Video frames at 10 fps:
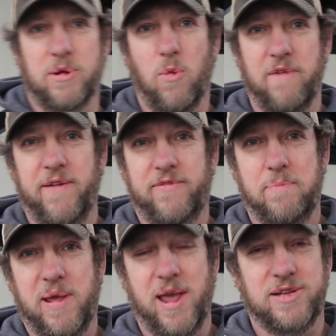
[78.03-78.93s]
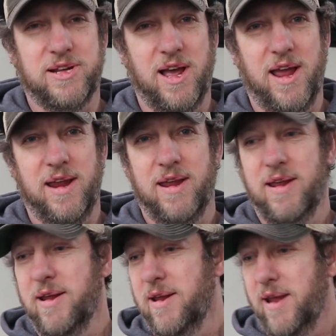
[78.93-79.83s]
to 150 psi.
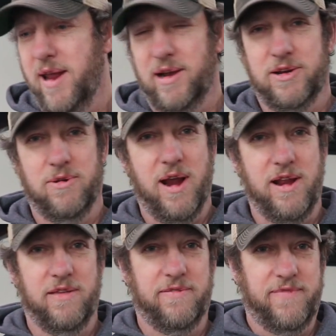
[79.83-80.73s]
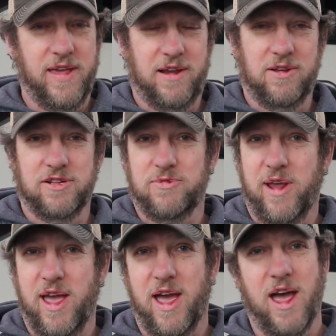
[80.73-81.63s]
It'll do any of the vehicles
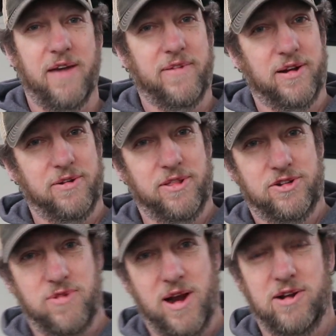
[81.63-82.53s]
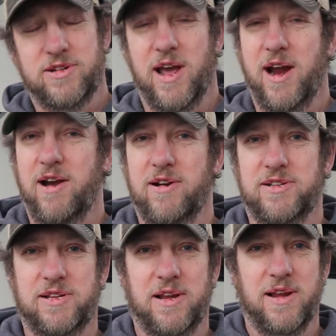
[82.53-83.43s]
we have. It'll do the trailer
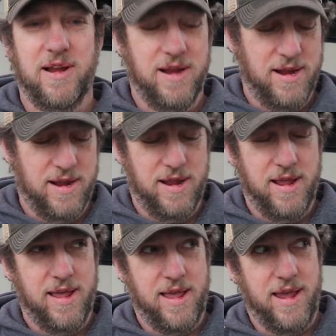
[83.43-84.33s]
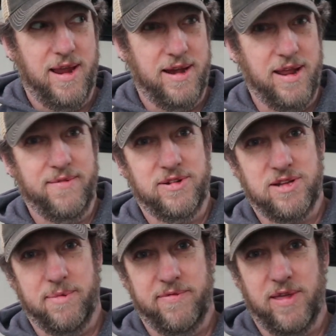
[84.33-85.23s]
tires, and even
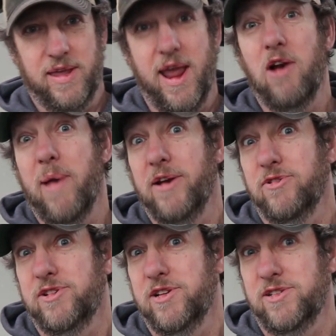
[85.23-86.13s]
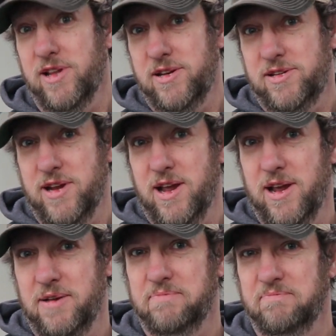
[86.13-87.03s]
some of the air mattresses
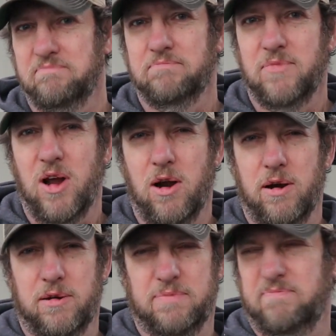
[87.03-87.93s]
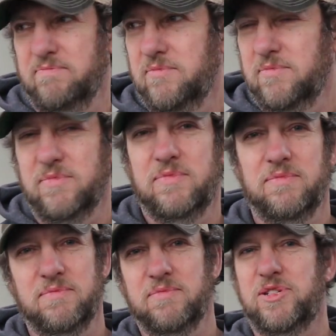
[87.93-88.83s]
that are
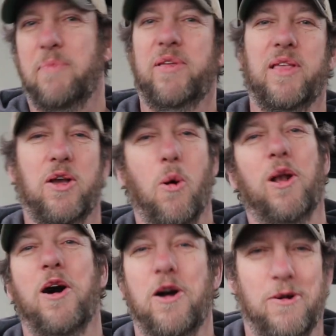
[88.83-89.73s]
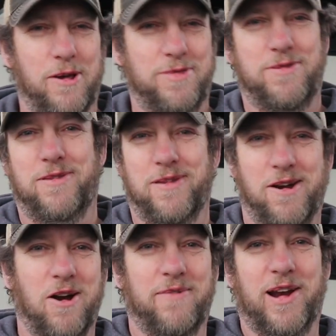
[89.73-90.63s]
something that go along with
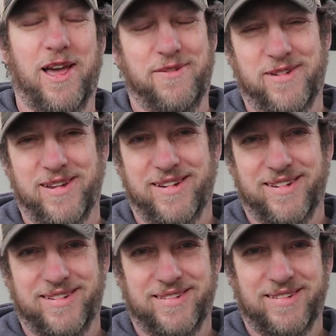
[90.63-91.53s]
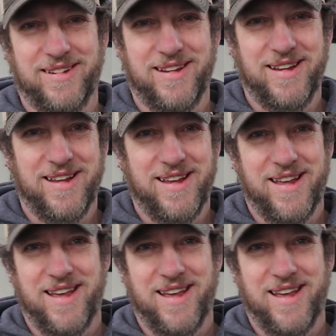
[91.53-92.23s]
RV life.